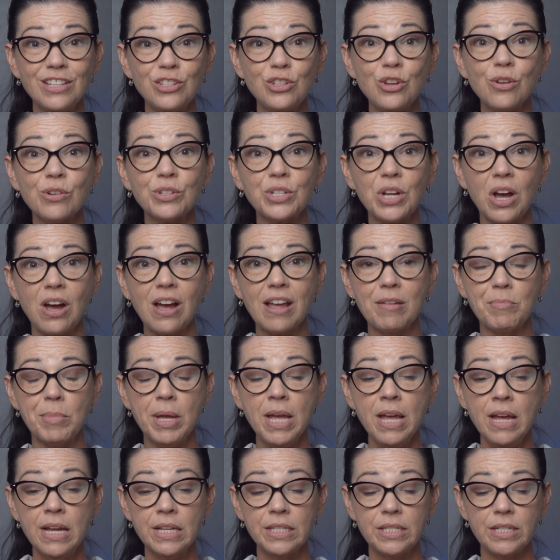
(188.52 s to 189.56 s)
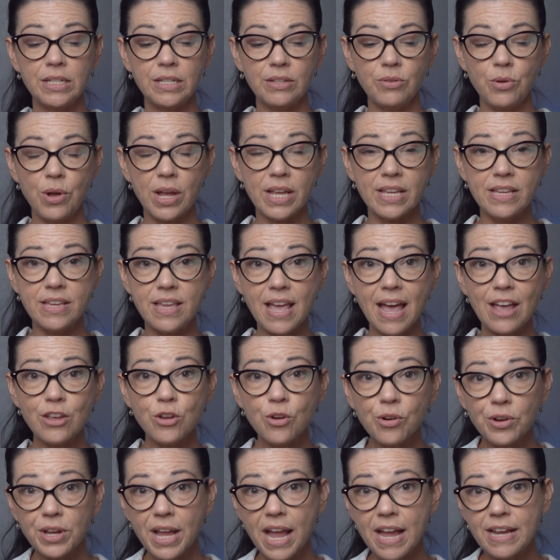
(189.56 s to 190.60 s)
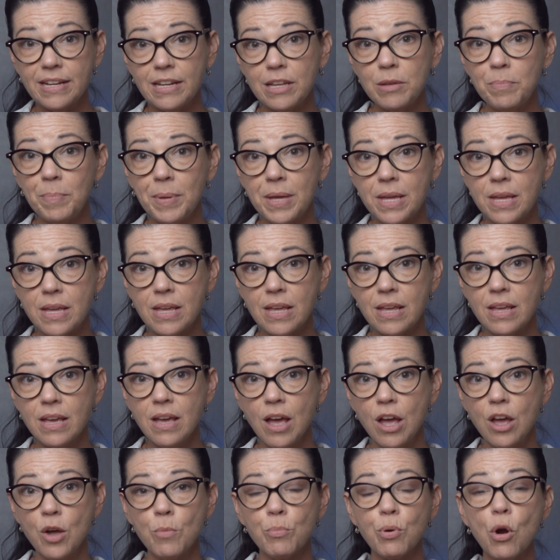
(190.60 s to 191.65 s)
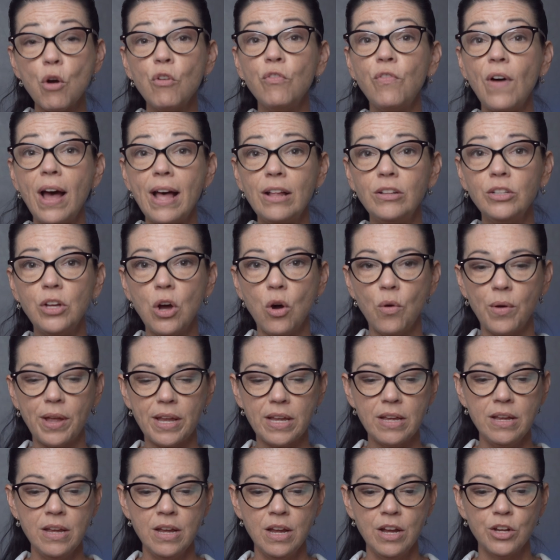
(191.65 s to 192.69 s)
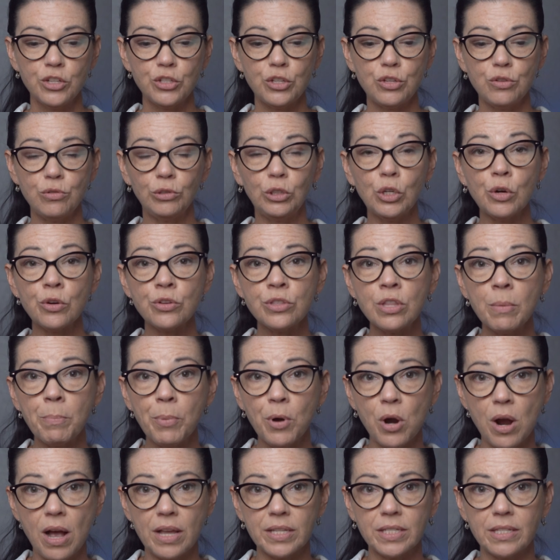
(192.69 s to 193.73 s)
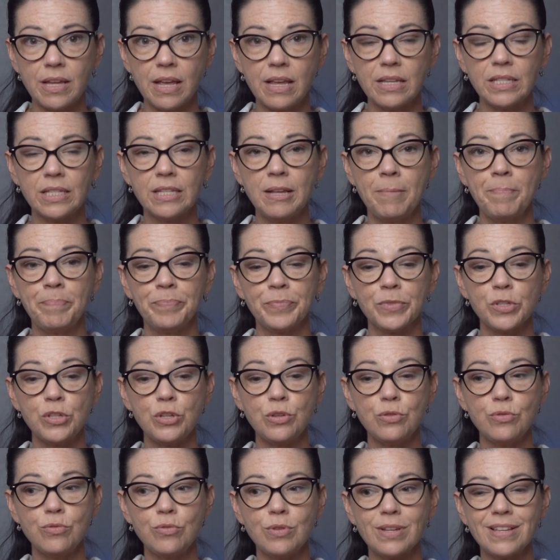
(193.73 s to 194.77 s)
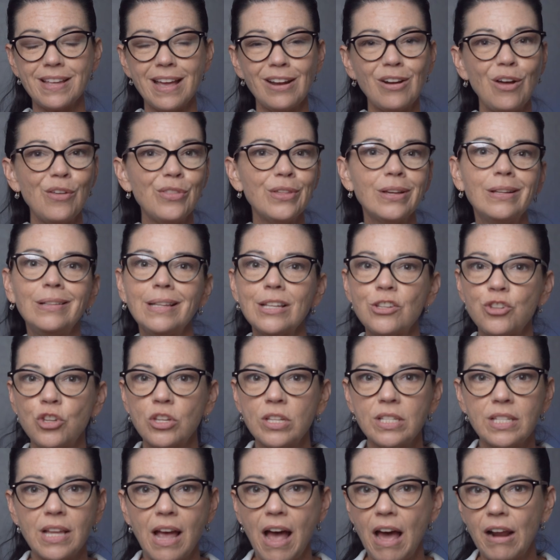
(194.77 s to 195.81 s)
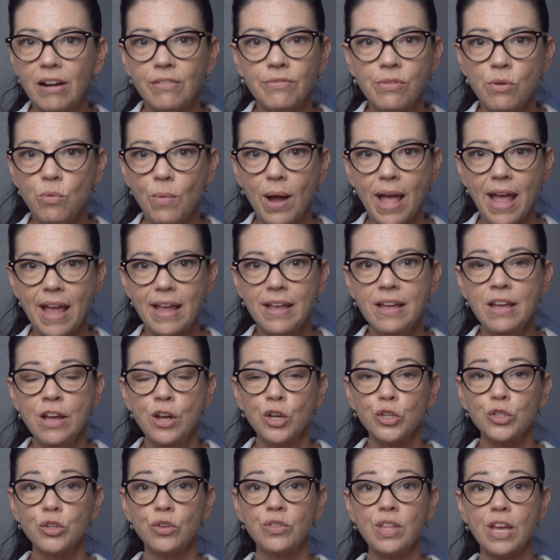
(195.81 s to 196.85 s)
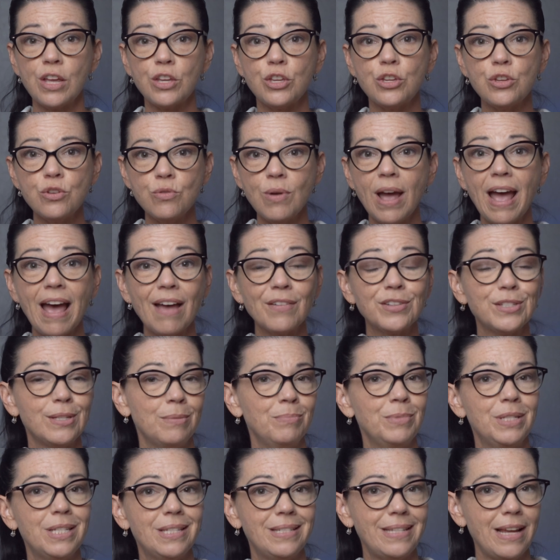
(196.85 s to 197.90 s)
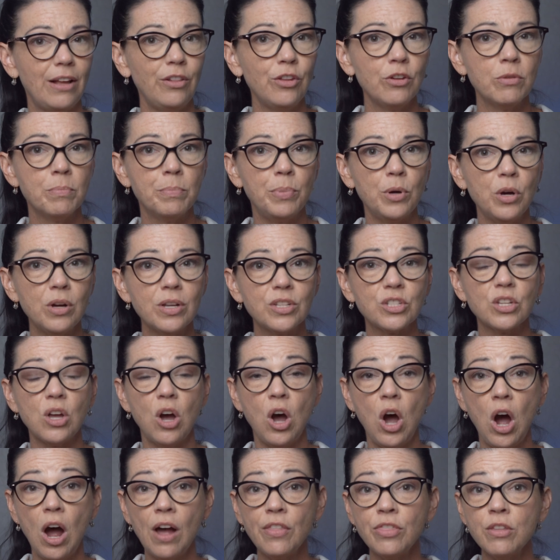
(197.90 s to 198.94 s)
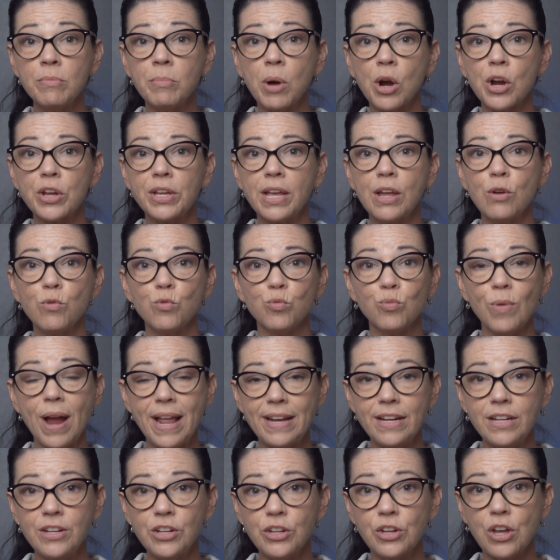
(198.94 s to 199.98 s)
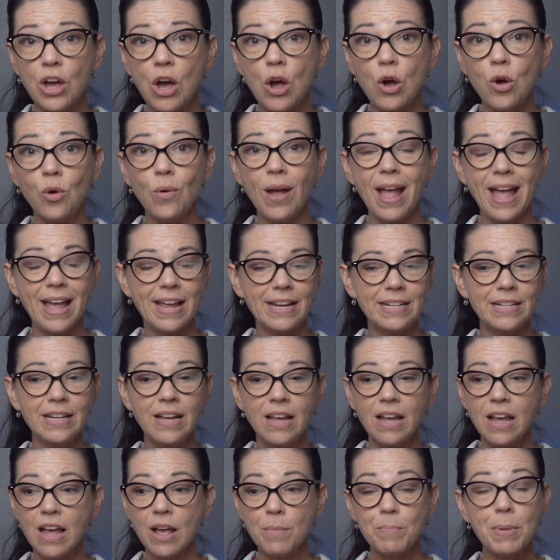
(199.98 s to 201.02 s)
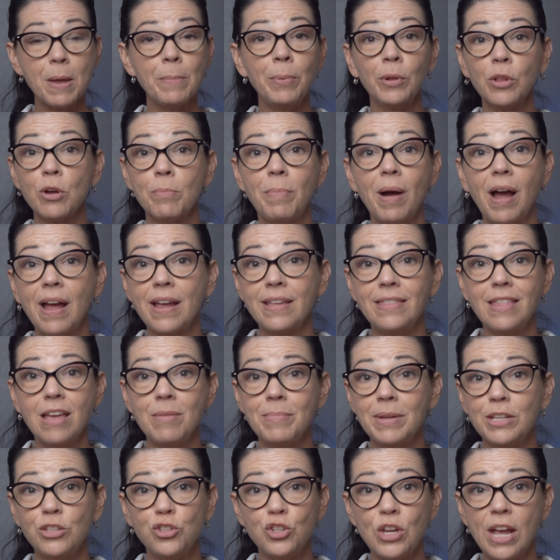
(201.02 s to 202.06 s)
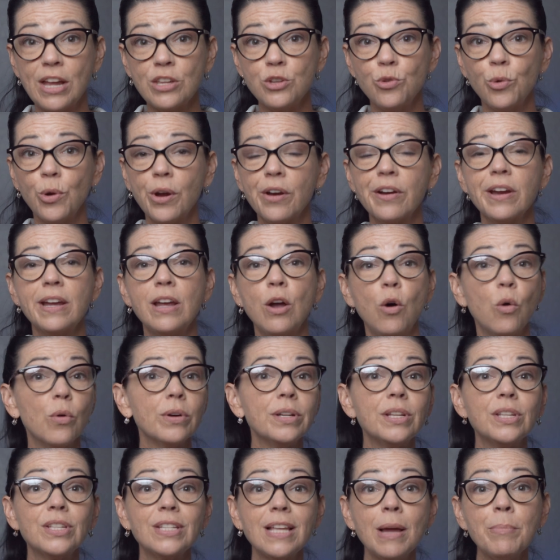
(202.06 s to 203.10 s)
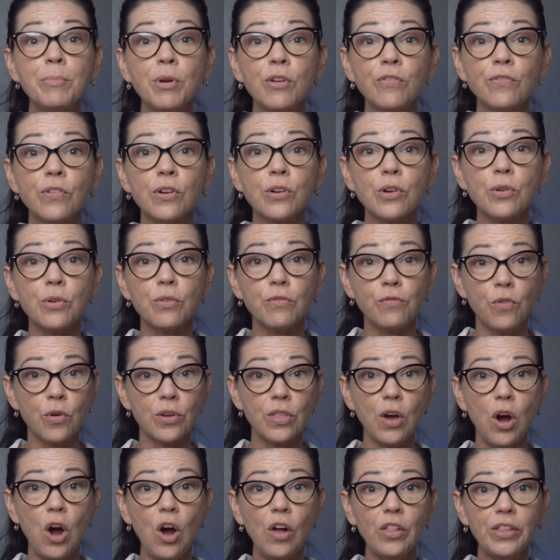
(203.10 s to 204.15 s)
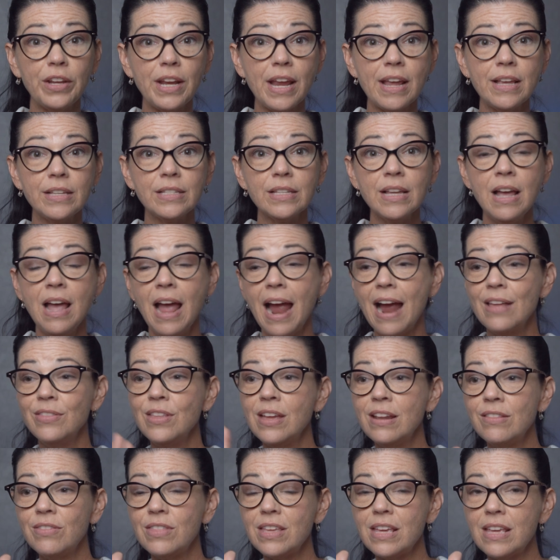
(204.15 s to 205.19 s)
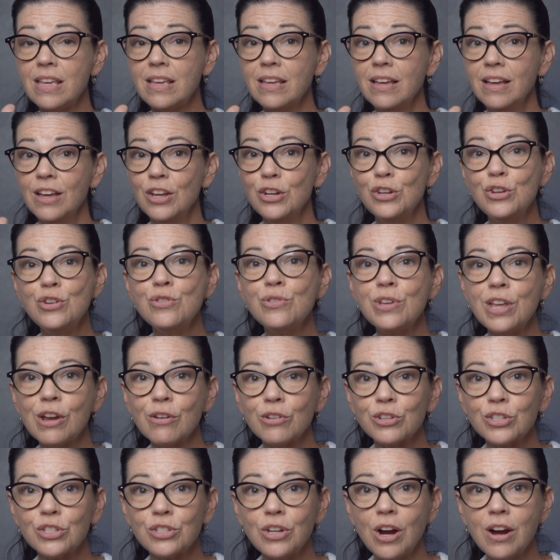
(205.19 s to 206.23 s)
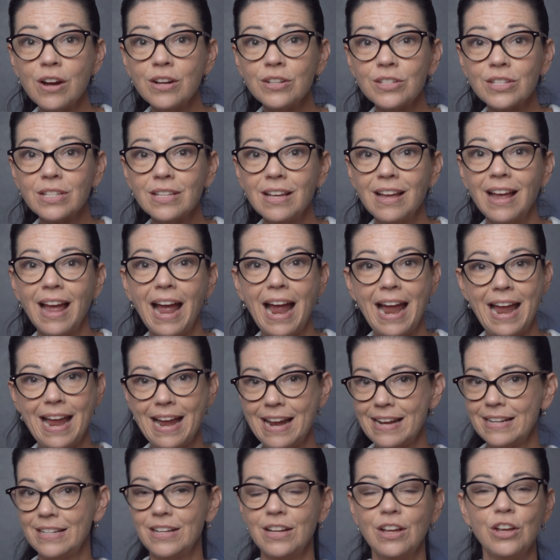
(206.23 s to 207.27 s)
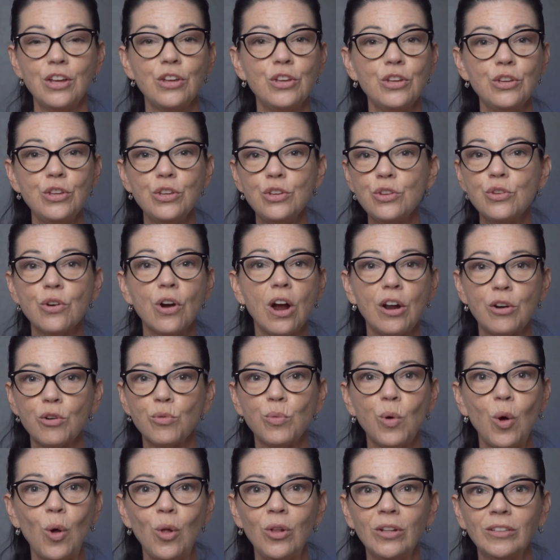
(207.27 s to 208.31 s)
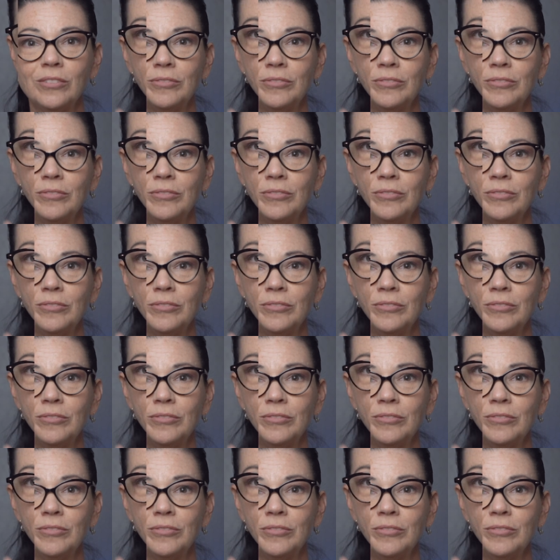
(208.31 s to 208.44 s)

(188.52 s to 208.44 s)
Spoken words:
is your time to get your KDP profile going, to learn the process, to get all the glitches out of the way so that you have some stellar books on the market ready to go, and people are buying them in January or December for the holidays, and then the new year starts and you're on a roll.